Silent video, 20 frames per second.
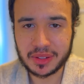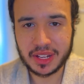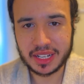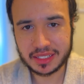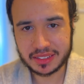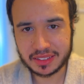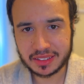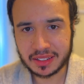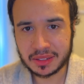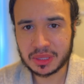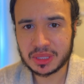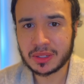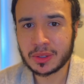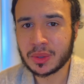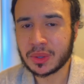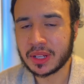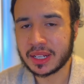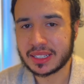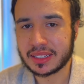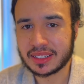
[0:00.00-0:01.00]
They still
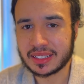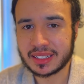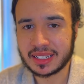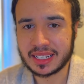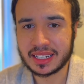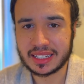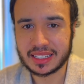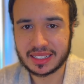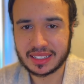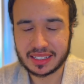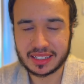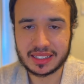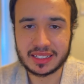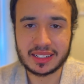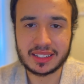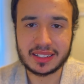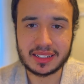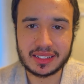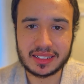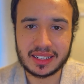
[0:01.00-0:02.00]
do that today.
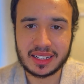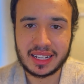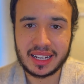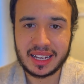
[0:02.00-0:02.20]
And